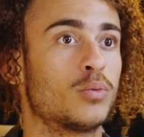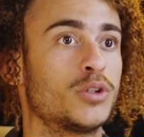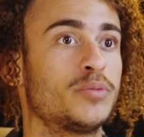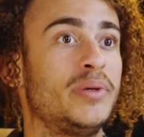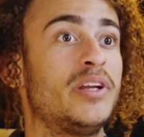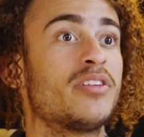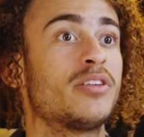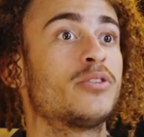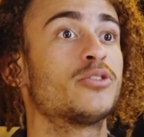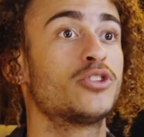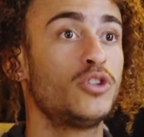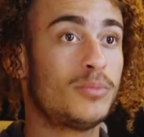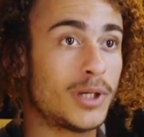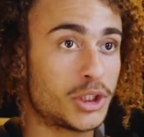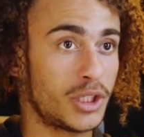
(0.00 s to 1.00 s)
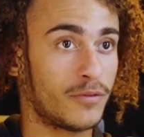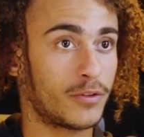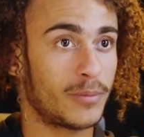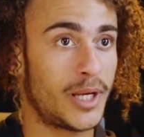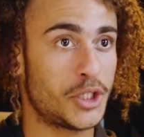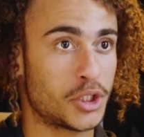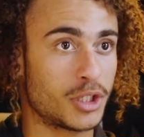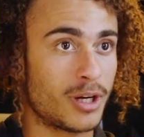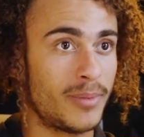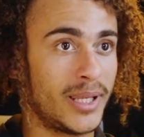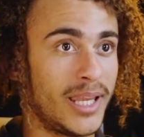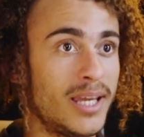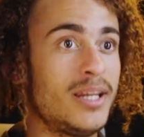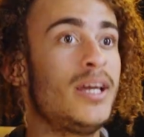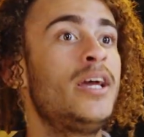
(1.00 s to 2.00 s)
which means that there's too much information
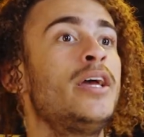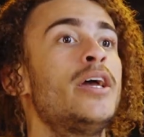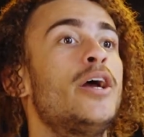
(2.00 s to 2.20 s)
coming in